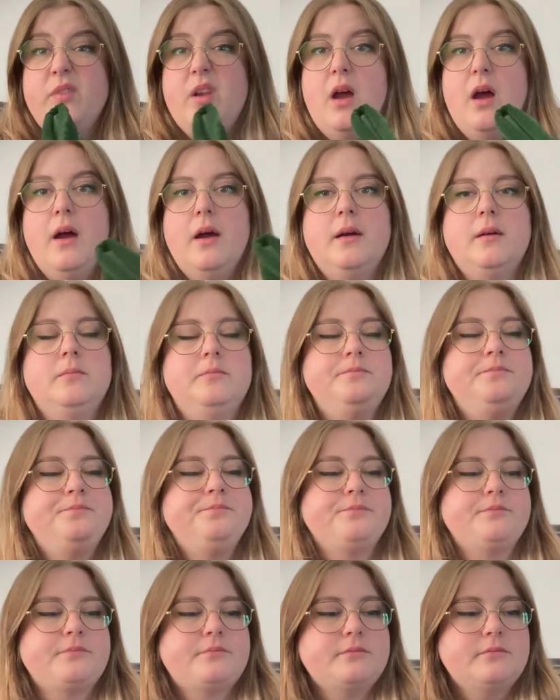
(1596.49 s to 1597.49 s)
Um,
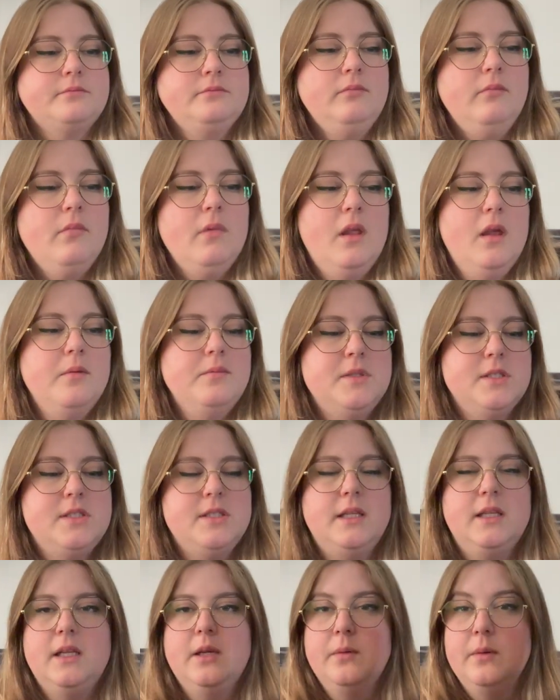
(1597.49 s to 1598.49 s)
I'm just
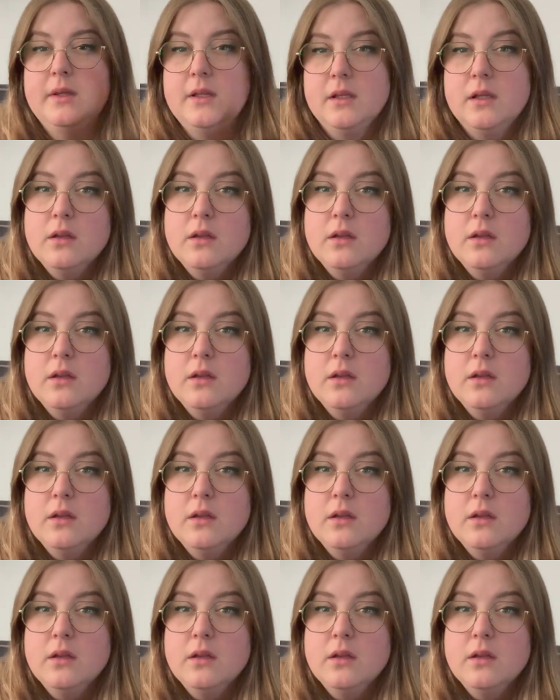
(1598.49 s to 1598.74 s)
dealing with a